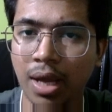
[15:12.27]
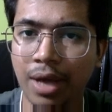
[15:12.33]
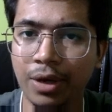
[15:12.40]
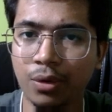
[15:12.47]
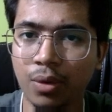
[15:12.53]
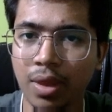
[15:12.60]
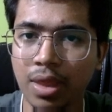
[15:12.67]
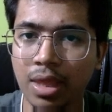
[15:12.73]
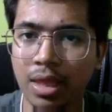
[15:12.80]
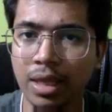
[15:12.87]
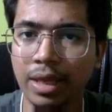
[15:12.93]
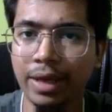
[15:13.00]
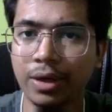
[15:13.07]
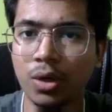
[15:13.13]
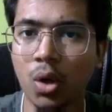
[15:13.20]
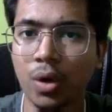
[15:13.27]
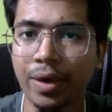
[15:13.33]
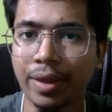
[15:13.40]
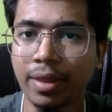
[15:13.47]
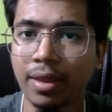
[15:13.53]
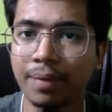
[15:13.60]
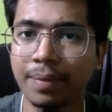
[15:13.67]
and you can see it
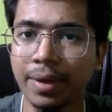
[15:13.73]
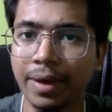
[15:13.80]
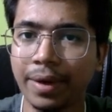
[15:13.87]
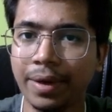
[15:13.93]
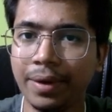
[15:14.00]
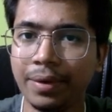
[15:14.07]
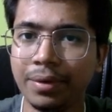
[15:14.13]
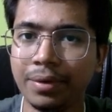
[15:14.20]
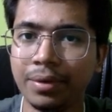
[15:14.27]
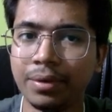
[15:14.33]
got accepted.